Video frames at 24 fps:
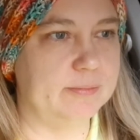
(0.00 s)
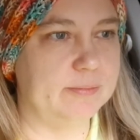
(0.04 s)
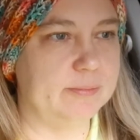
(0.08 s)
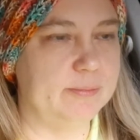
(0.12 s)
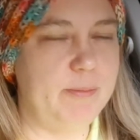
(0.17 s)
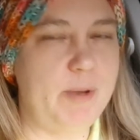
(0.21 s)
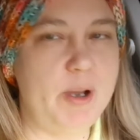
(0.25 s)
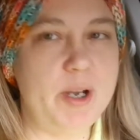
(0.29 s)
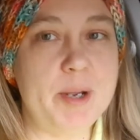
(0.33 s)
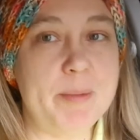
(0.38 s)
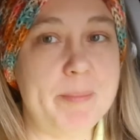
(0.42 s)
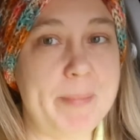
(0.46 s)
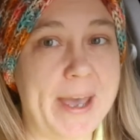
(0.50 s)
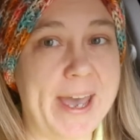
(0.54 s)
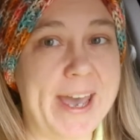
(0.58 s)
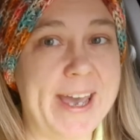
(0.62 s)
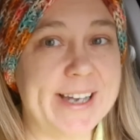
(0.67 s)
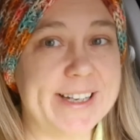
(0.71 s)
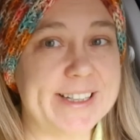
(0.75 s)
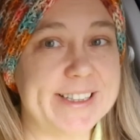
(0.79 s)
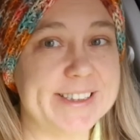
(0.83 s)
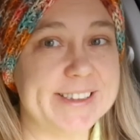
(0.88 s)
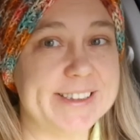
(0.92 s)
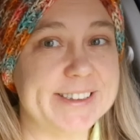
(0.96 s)
Welcome
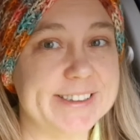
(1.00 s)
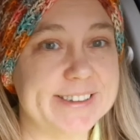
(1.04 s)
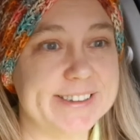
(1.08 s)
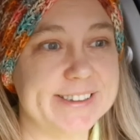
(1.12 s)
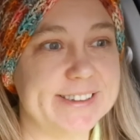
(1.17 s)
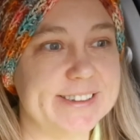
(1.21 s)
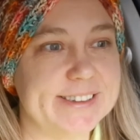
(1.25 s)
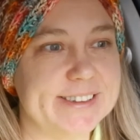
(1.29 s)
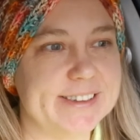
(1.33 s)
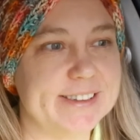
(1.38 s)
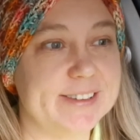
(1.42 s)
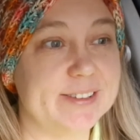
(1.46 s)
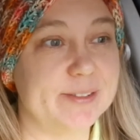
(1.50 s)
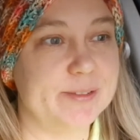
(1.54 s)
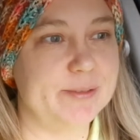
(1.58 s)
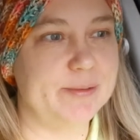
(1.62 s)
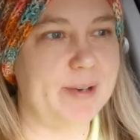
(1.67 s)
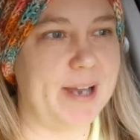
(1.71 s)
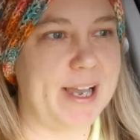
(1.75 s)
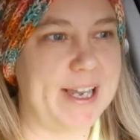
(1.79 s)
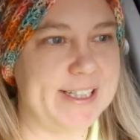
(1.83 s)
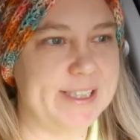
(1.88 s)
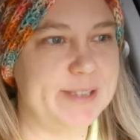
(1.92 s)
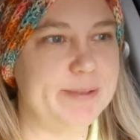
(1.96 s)
back.
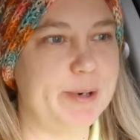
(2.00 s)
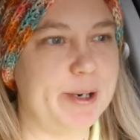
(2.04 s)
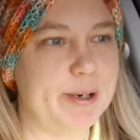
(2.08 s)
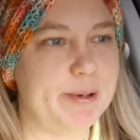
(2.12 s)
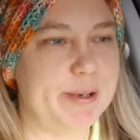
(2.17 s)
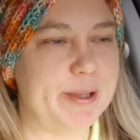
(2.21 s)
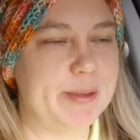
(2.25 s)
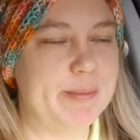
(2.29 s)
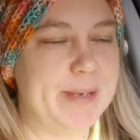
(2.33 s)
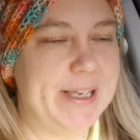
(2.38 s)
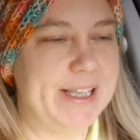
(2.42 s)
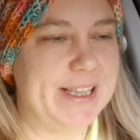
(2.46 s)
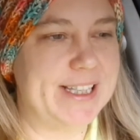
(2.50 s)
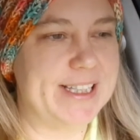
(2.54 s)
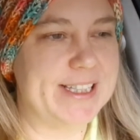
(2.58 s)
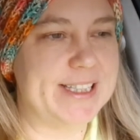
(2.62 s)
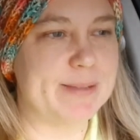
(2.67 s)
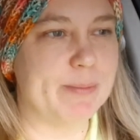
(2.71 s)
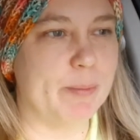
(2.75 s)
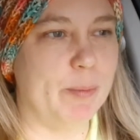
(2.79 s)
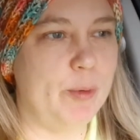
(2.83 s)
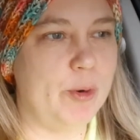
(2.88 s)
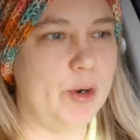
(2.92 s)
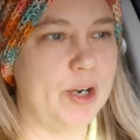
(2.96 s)
Ride to work with me
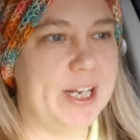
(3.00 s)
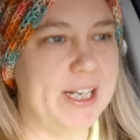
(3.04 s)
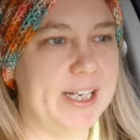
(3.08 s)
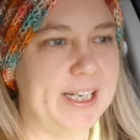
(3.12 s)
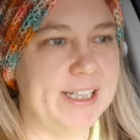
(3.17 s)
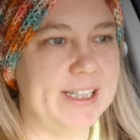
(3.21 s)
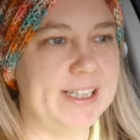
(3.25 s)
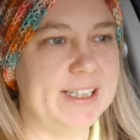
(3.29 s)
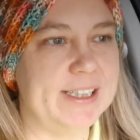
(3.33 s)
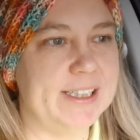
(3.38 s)
this morning.